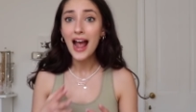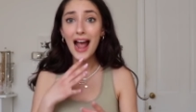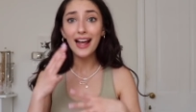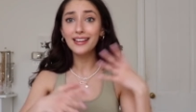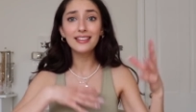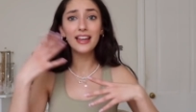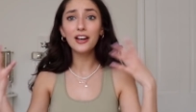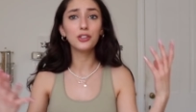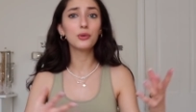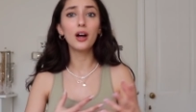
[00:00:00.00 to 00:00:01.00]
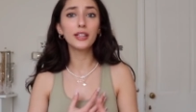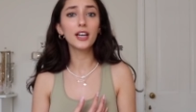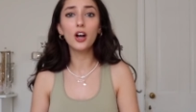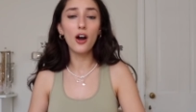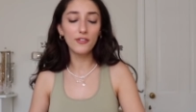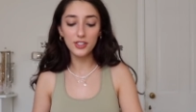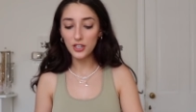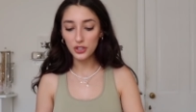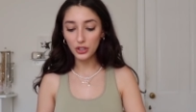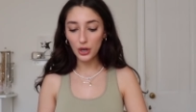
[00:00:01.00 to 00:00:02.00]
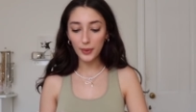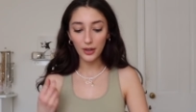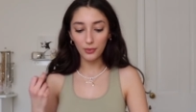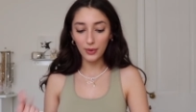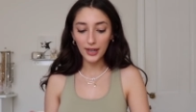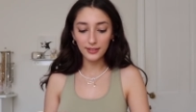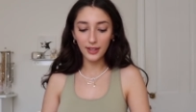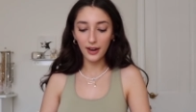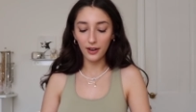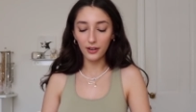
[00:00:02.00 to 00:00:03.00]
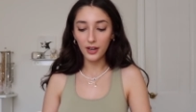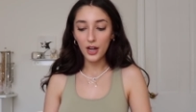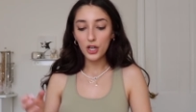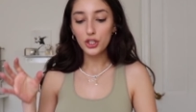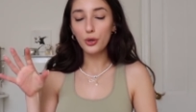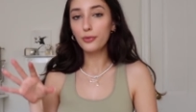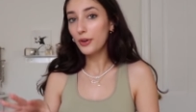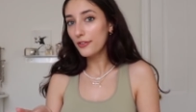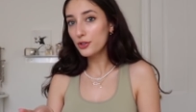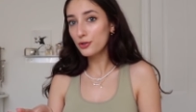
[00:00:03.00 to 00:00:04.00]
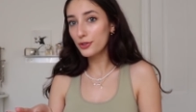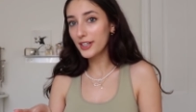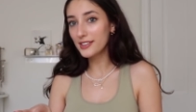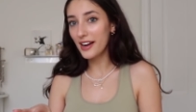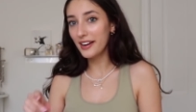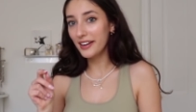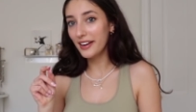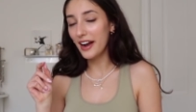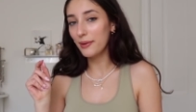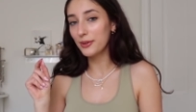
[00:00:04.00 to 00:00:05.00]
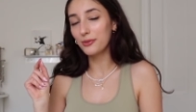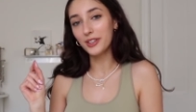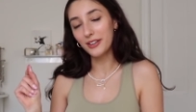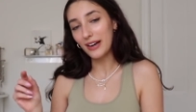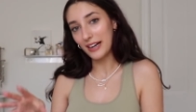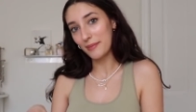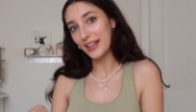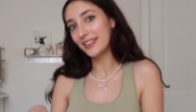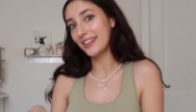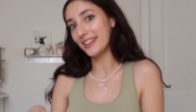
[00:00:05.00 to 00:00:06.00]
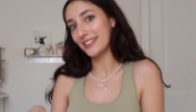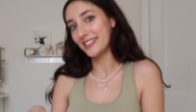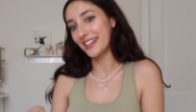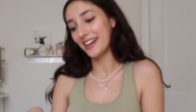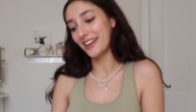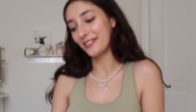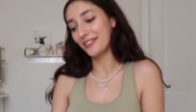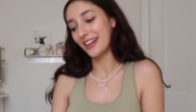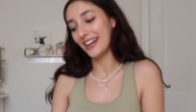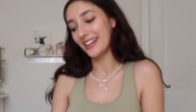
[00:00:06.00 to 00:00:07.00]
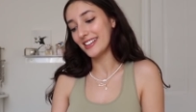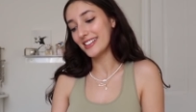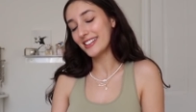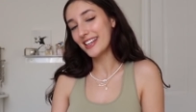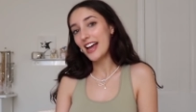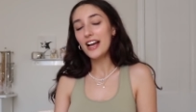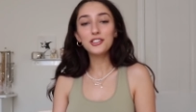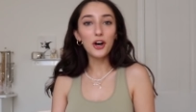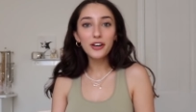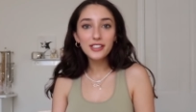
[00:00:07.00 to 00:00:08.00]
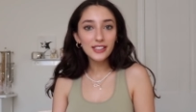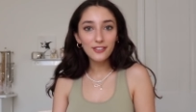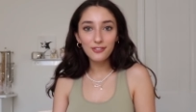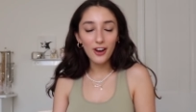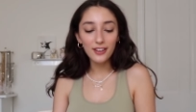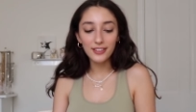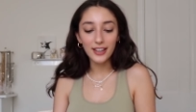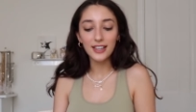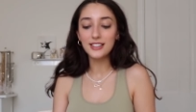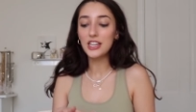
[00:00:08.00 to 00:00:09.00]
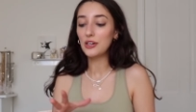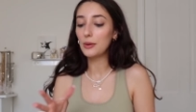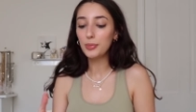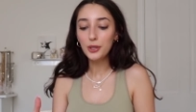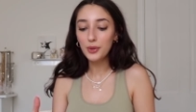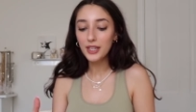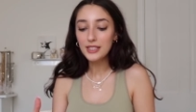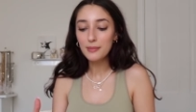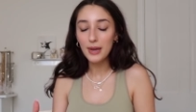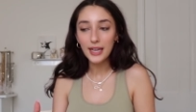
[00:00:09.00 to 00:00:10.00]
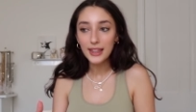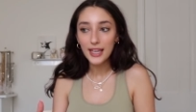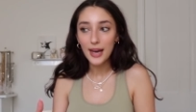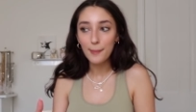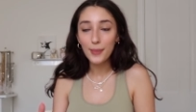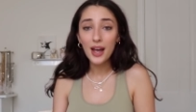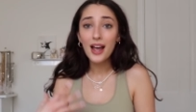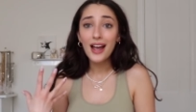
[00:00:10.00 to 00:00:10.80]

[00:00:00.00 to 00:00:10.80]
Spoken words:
And there, you got like a conversation going right there. So if you have social anxiety, I would really recommend these rings. It's honestly fun. Like, it's therapeutic to make them.